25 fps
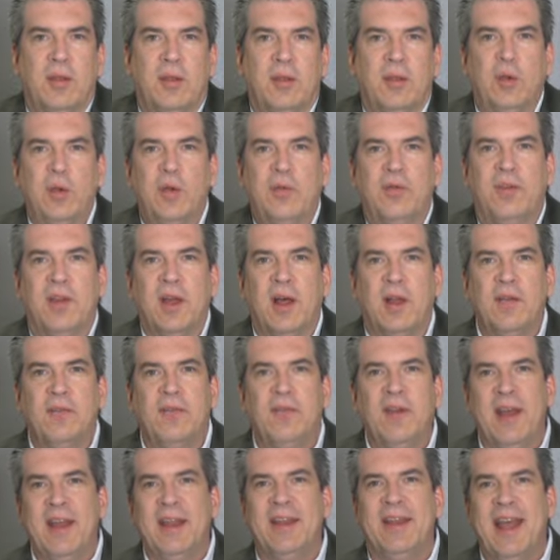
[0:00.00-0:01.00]
You have done
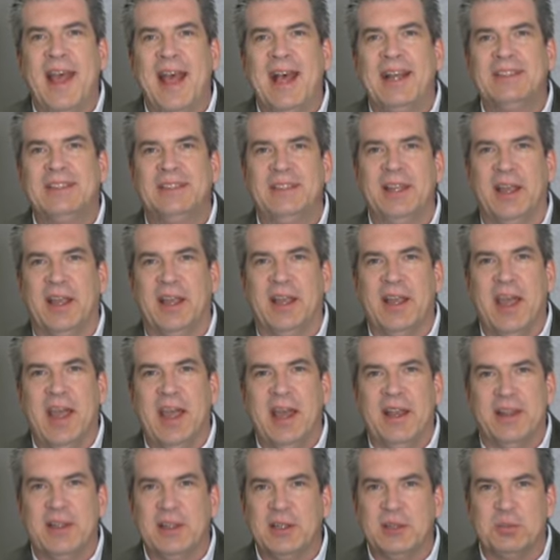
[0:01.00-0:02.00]
fantastic
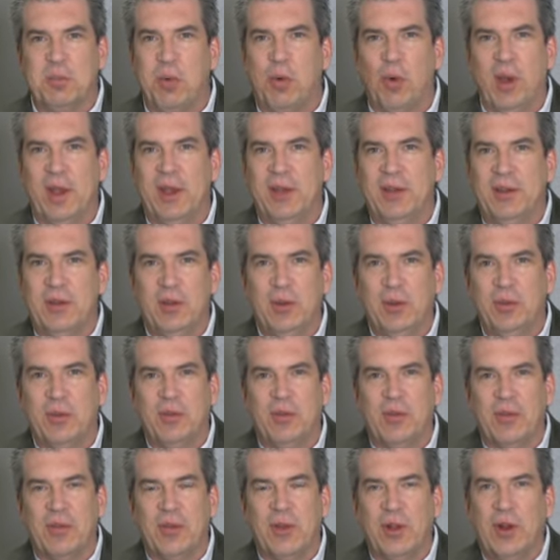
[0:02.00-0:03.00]
at this point.
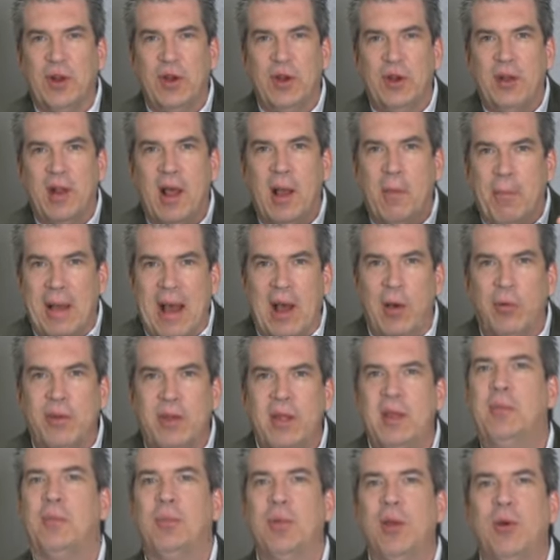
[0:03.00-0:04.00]
You've learned about
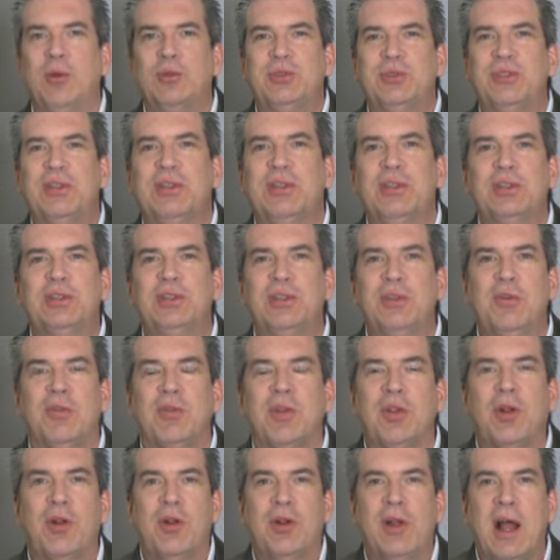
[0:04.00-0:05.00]
hypnosis, you've
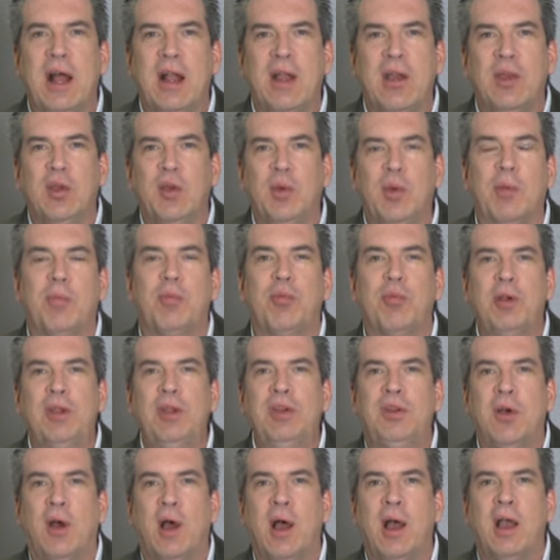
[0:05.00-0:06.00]
learned how to do a
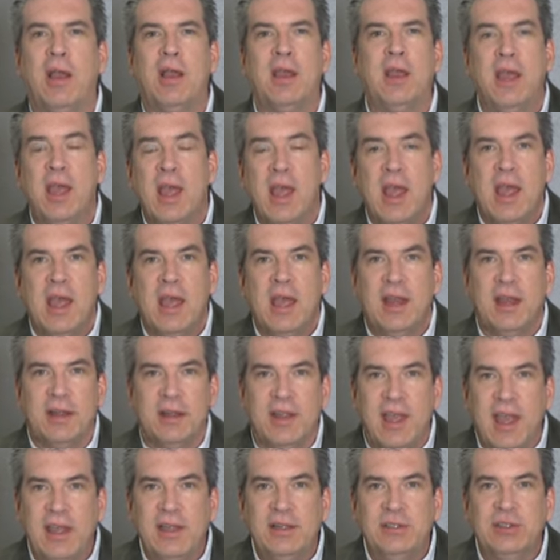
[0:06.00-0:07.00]
pre-talk,
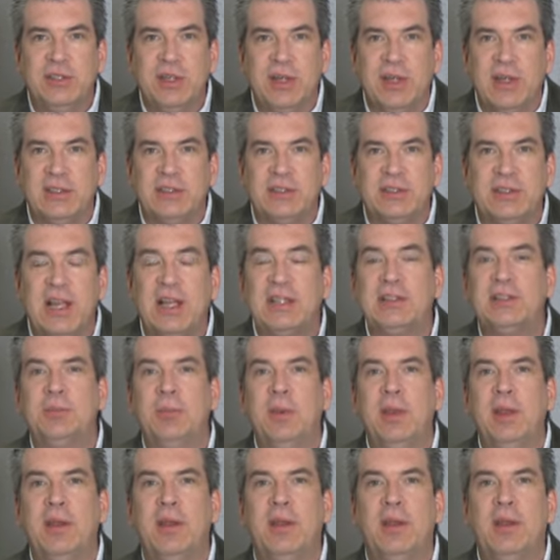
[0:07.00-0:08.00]
engage in
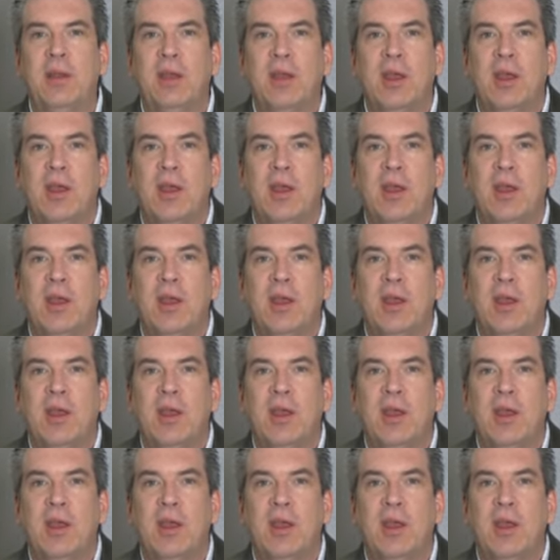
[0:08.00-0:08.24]
assessment,